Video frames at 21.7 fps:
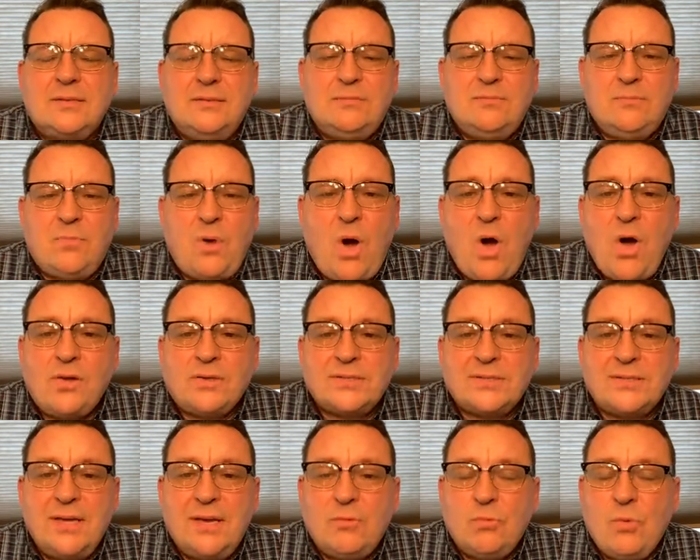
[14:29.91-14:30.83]
And Paul
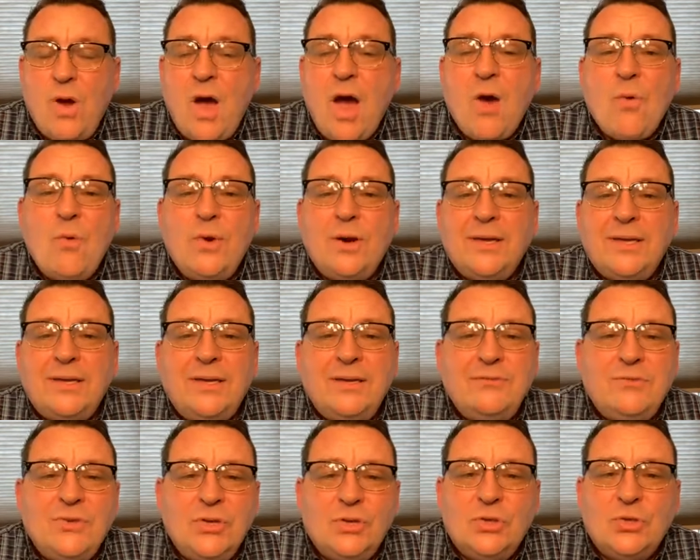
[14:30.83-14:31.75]
said, Well, I want to
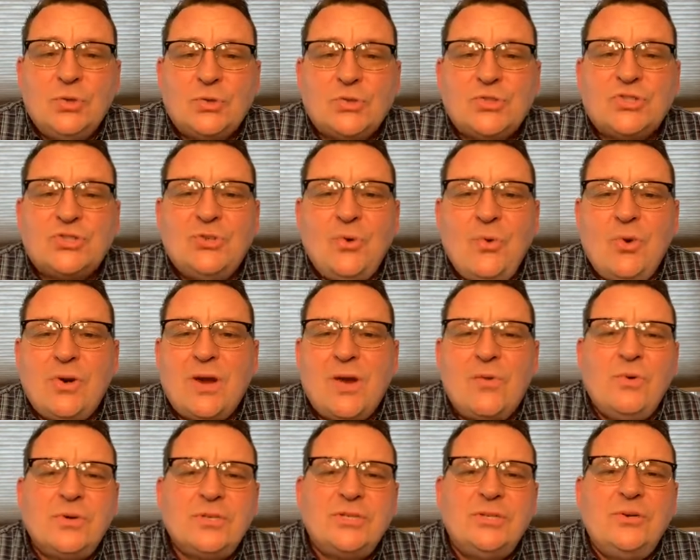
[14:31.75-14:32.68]
give you a little story. I
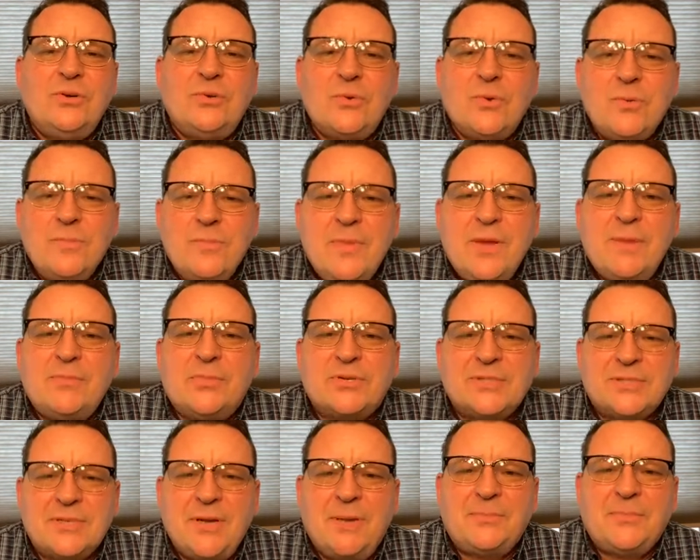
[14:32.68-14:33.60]
want you to remember
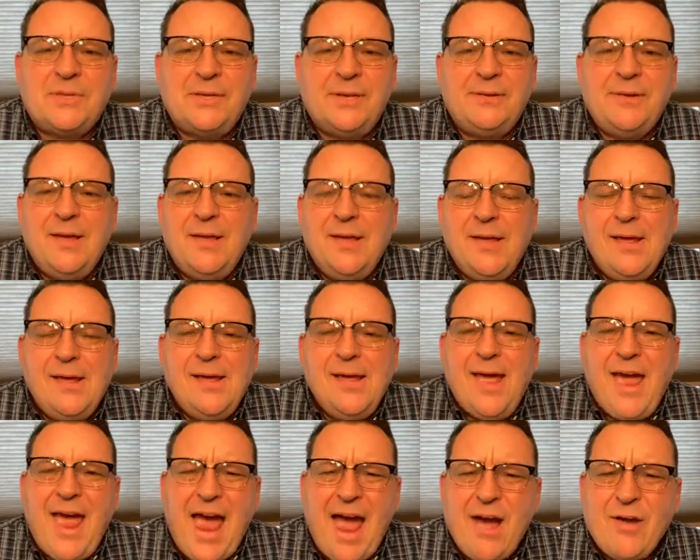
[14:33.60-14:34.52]
something
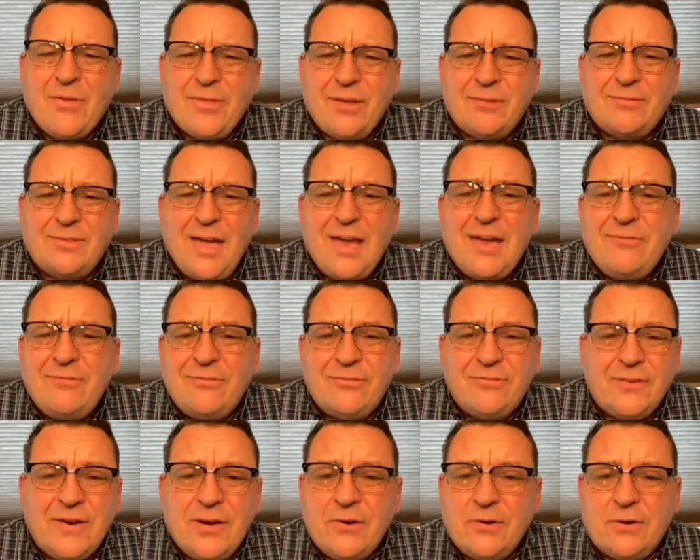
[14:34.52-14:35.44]
how that they
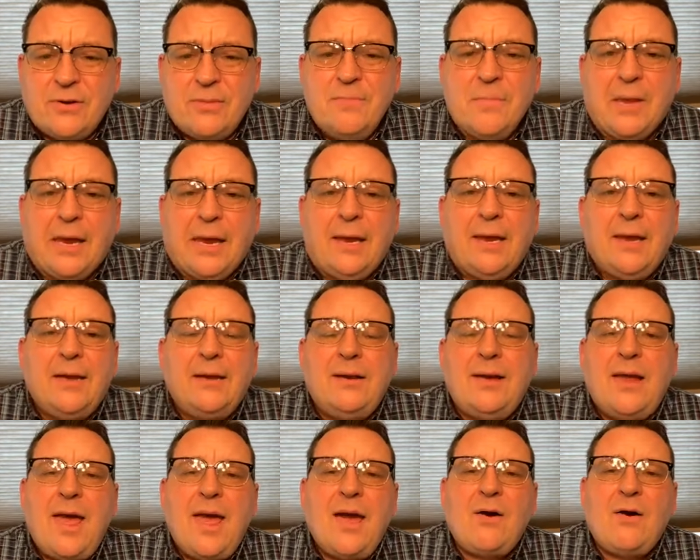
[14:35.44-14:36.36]
feared me
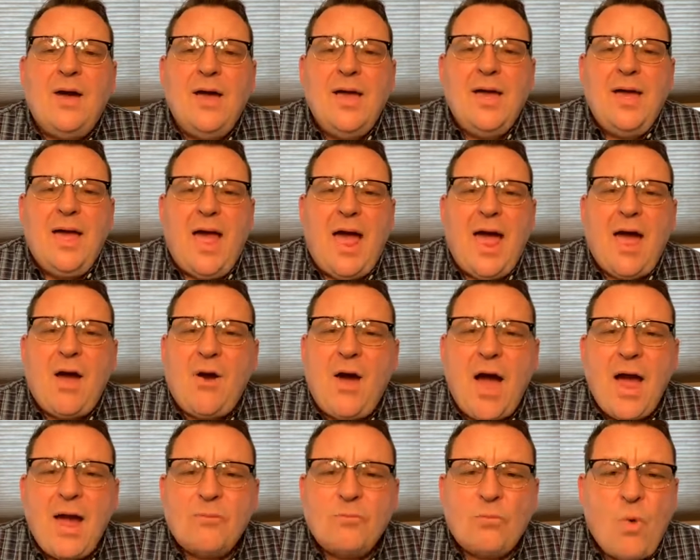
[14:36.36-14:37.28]
and how how
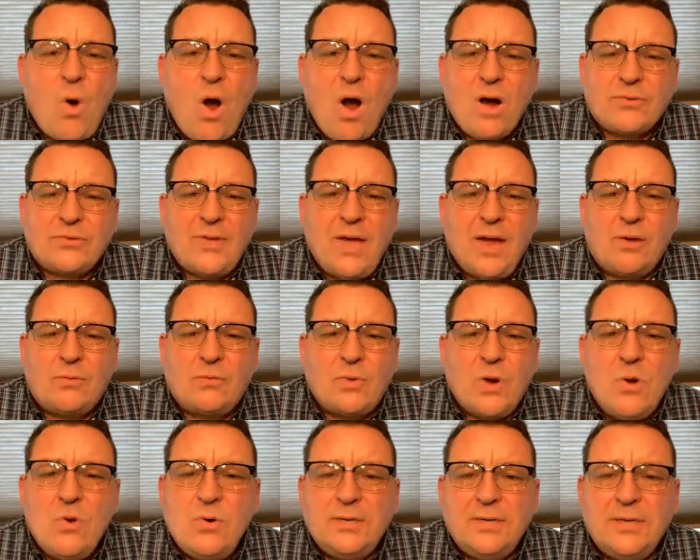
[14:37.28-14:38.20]
I walked that
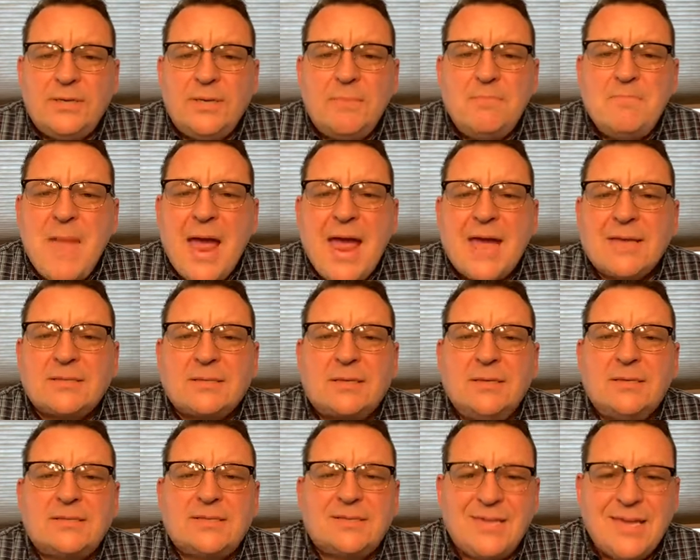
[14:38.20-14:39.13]
road to
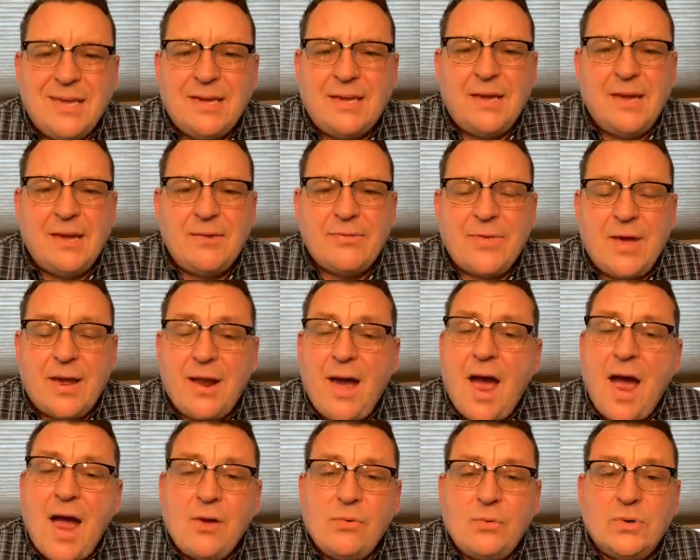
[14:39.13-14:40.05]
Damascus thinking that
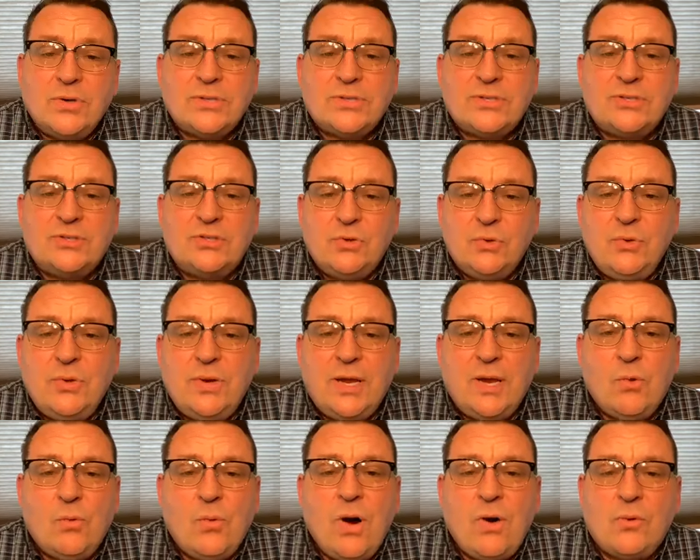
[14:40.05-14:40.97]
I was
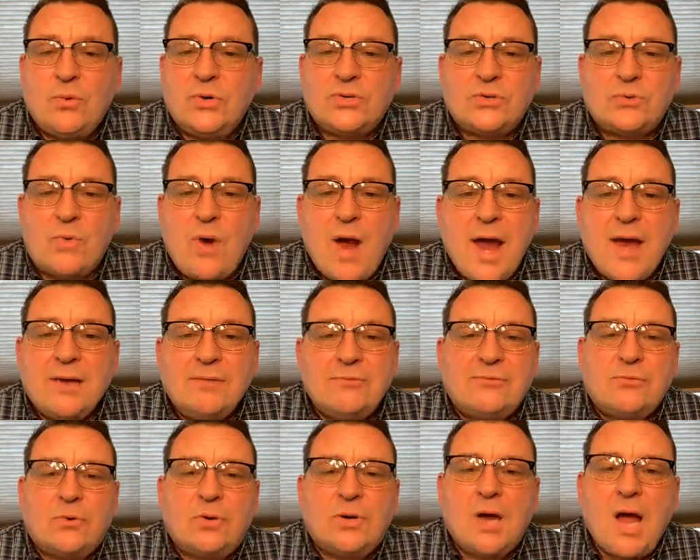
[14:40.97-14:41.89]
doing what was
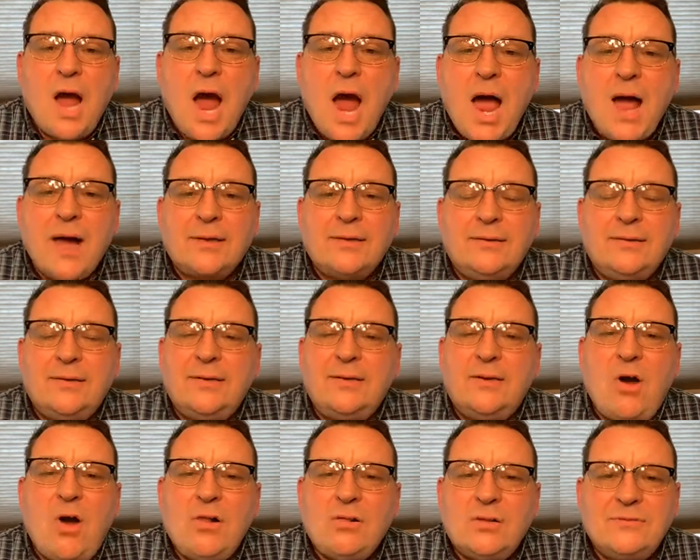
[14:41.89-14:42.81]
right for God and
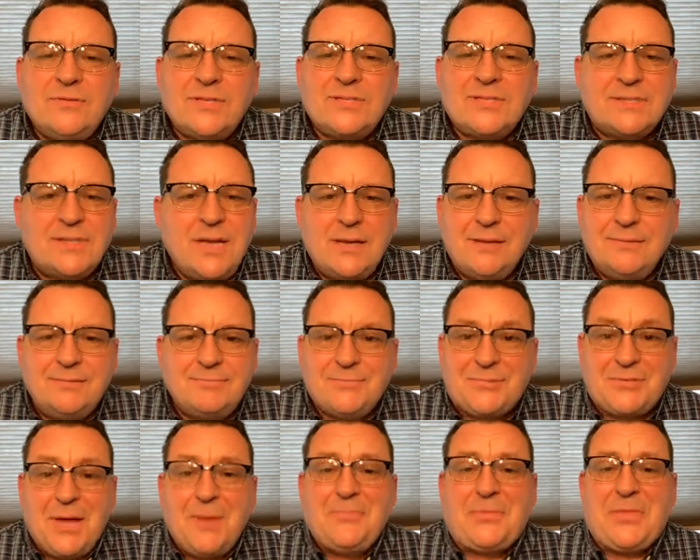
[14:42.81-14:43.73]
then all of a
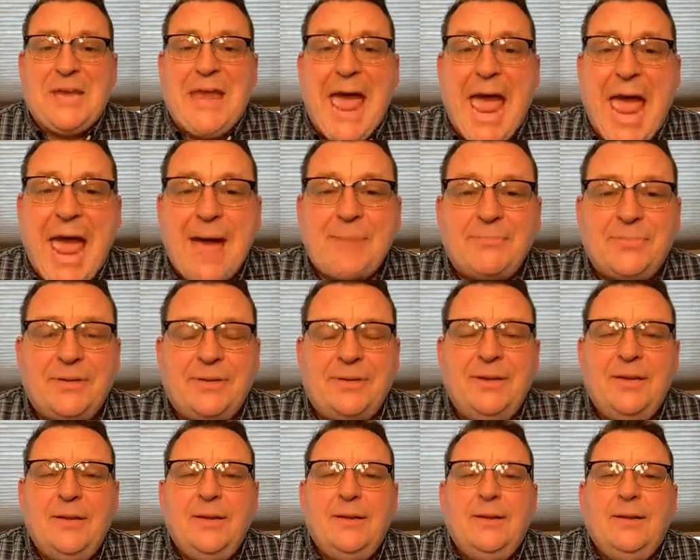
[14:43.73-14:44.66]
sudden something
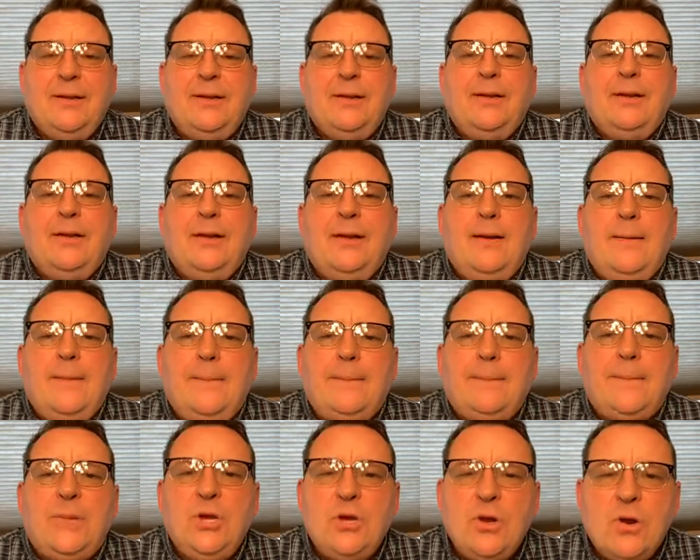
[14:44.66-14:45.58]
happened
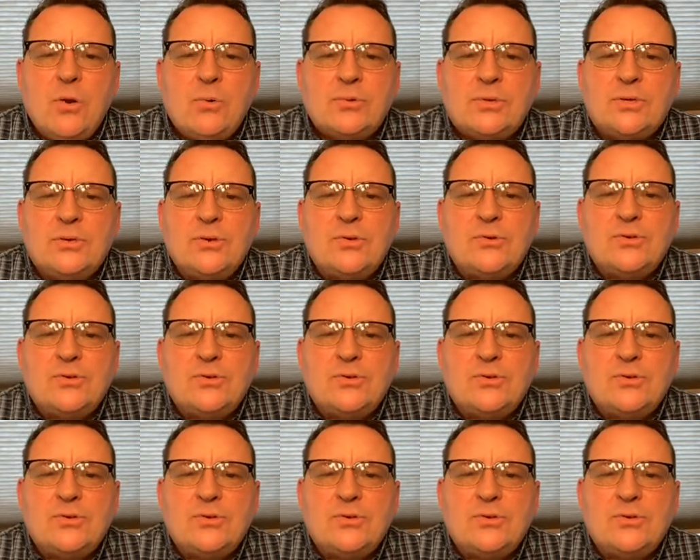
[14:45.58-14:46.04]
you know